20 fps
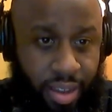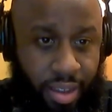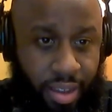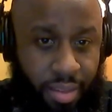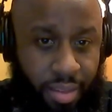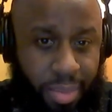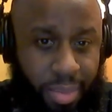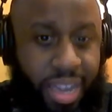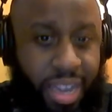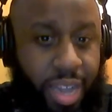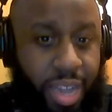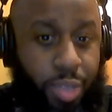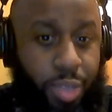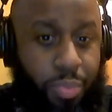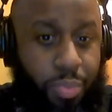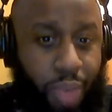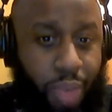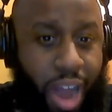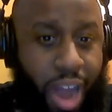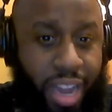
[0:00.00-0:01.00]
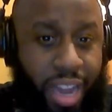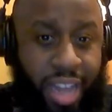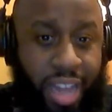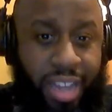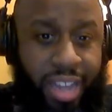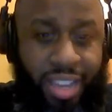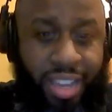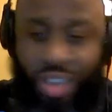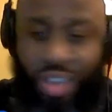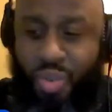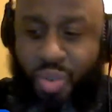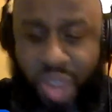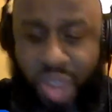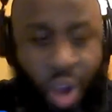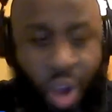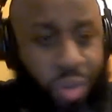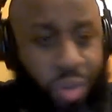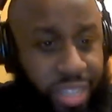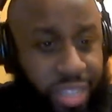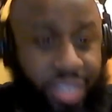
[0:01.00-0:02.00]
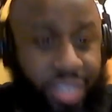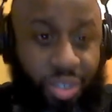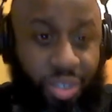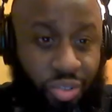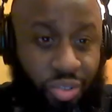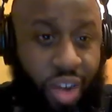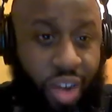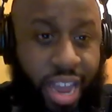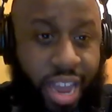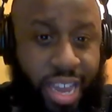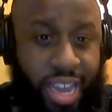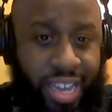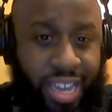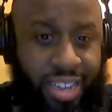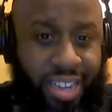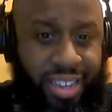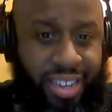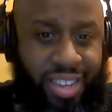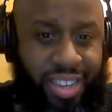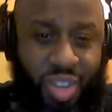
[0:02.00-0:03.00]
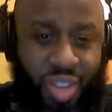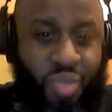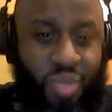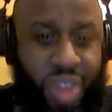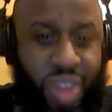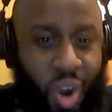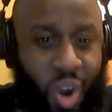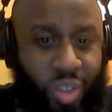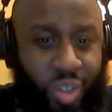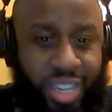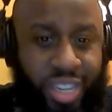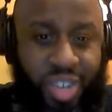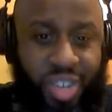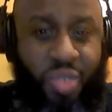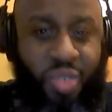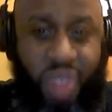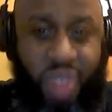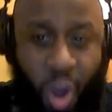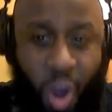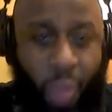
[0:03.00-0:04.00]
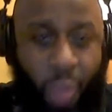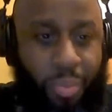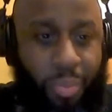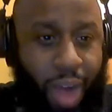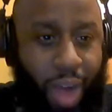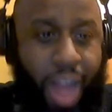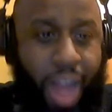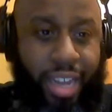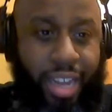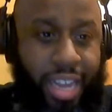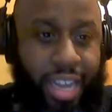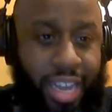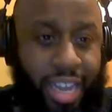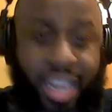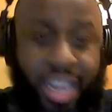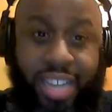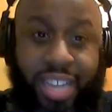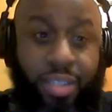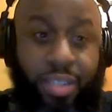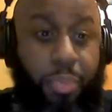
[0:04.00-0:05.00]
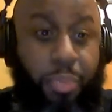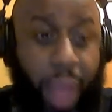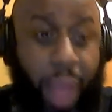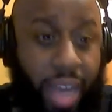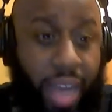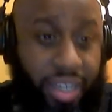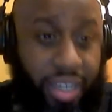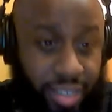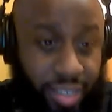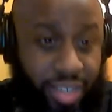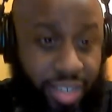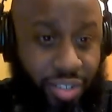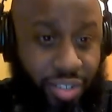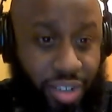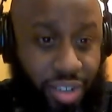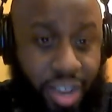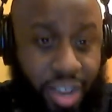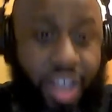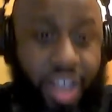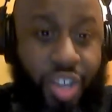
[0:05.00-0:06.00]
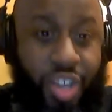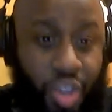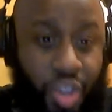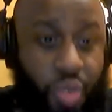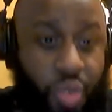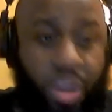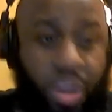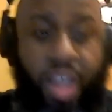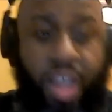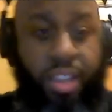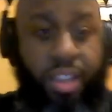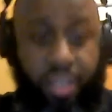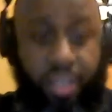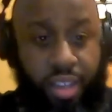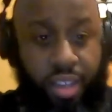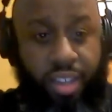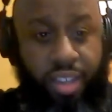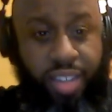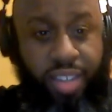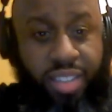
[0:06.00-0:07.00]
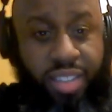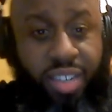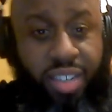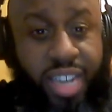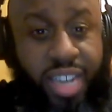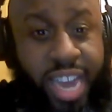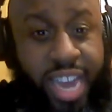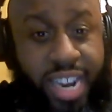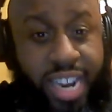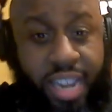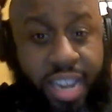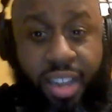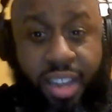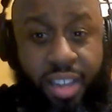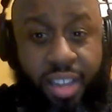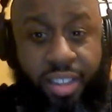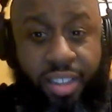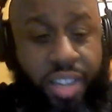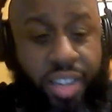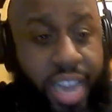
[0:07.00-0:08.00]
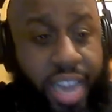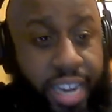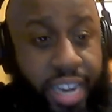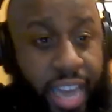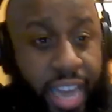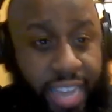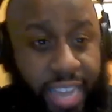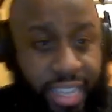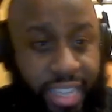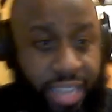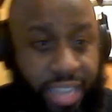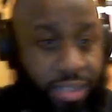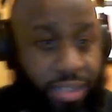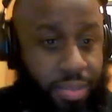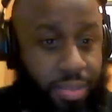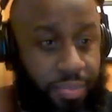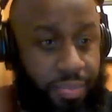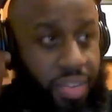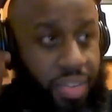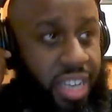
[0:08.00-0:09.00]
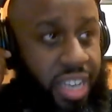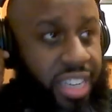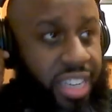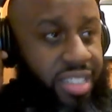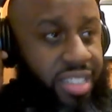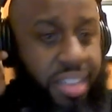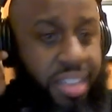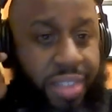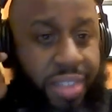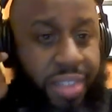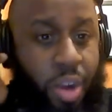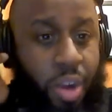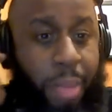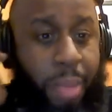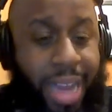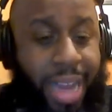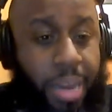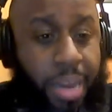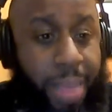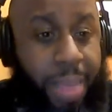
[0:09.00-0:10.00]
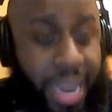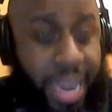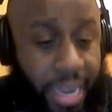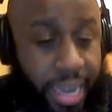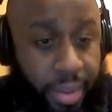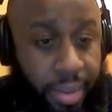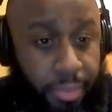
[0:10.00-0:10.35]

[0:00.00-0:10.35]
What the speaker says: Because Brock, you know this, Dre. You know Brock is a politician. Let's look at it like this. Let's even go back to Mania.